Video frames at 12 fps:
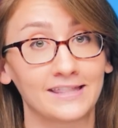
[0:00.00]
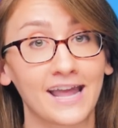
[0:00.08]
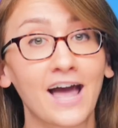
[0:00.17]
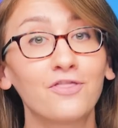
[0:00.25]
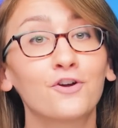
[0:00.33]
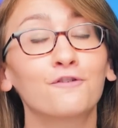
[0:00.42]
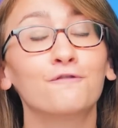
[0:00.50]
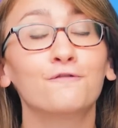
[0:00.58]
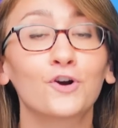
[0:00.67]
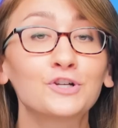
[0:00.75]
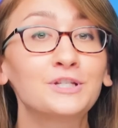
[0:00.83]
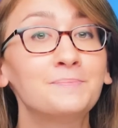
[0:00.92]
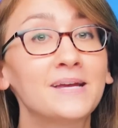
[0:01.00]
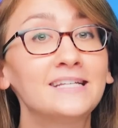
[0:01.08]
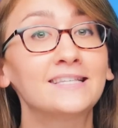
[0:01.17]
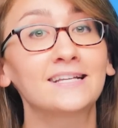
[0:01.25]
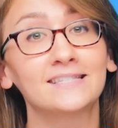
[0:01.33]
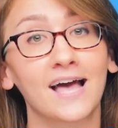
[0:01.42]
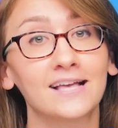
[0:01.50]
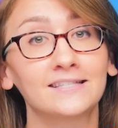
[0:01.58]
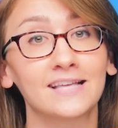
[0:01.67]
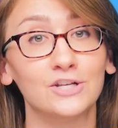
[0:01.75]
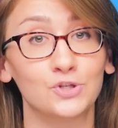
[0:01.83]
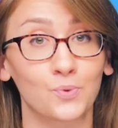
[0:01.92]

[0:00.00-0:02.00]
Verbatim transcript: They had their first big success in